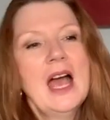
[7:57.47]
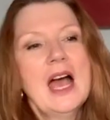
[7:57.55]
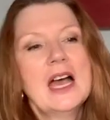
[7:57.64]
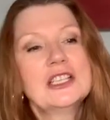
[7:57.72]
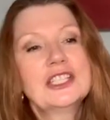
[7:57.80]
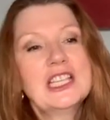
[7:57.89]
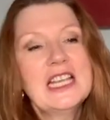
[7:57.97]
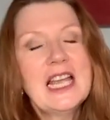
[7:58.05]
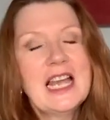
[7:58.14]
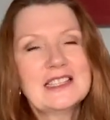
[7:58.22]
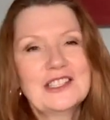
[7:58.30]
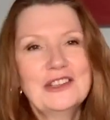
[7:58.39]
Uh, she
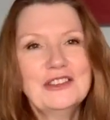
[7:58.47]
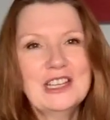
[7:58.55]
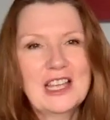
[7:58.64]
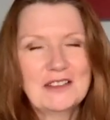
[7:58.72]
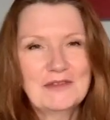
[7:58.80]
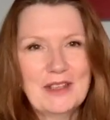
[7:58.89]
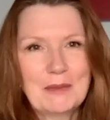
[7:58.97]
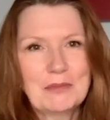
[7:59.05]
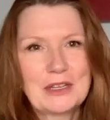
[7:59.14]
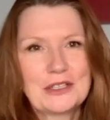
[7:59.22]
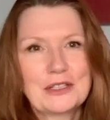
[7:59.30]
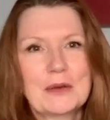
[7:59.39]
has an online
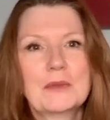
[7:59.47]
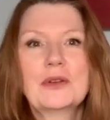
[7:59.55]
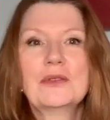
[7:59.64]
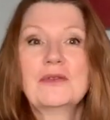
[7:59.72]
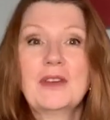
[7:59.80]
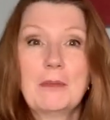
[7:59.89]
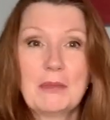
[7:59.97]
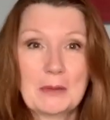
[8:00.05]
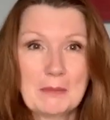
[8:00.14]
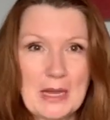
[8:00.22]
fabric shop called Fabric